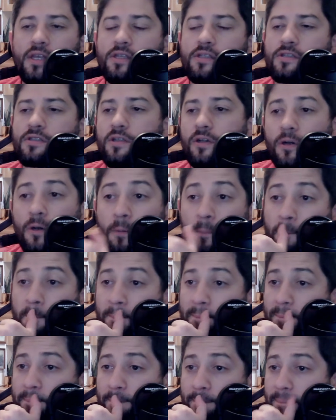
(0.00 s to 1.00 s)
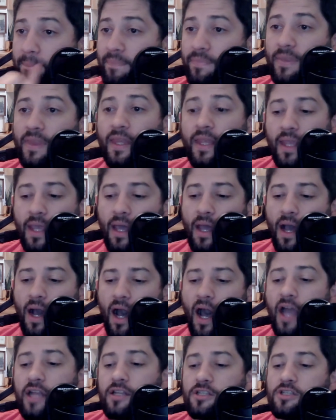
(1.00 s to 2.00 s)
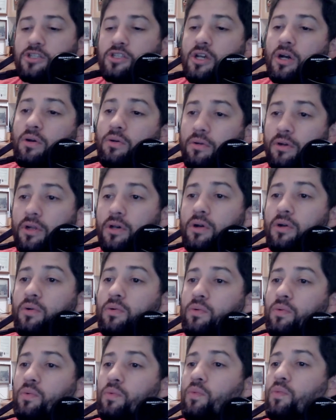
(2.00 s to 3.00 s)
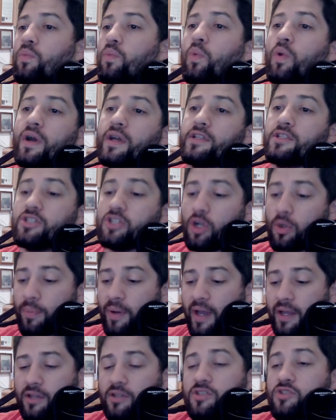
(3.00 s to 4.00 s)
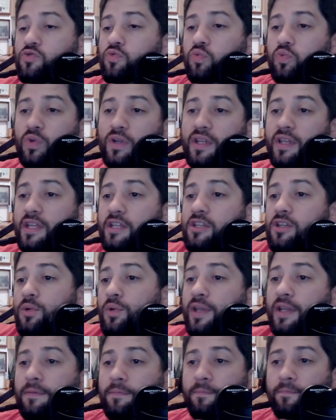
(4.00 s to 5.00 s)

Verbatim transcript: So I don't know what Joe Biden's really doing.